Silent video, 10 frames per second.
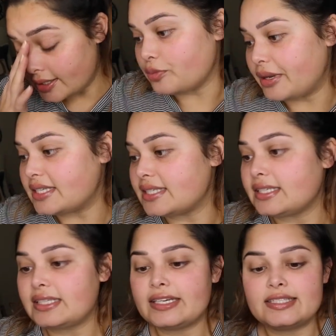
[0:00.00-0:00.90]
So
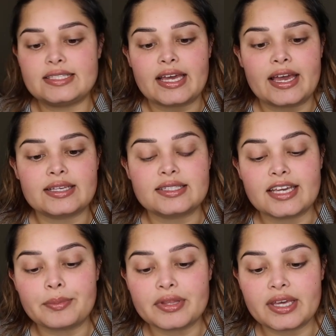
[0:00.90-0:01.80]
basically it says,
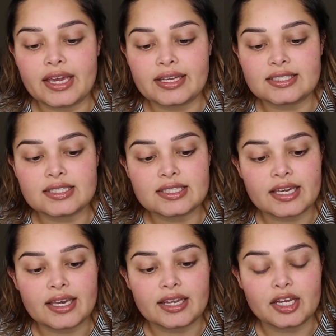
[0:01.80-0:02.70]
dampen the hands and
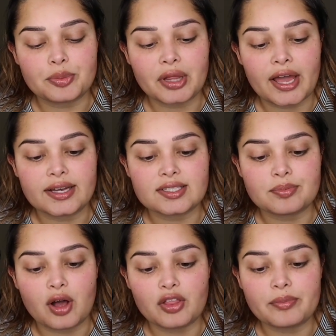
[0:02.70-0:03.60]
skin and apply a
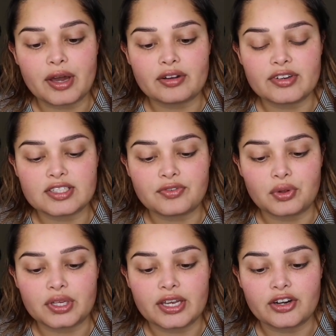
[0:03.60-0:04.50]
small amount of
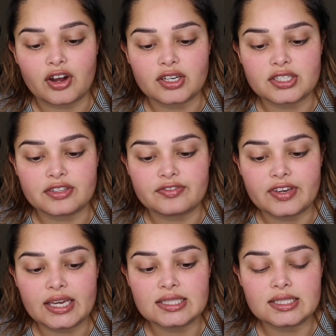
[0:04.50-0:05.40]
exfoliator onto the
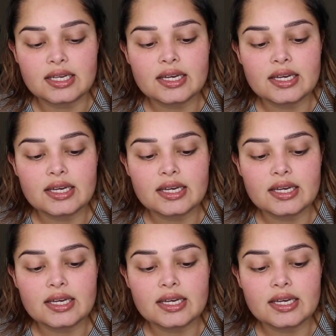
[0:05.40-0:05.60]
face.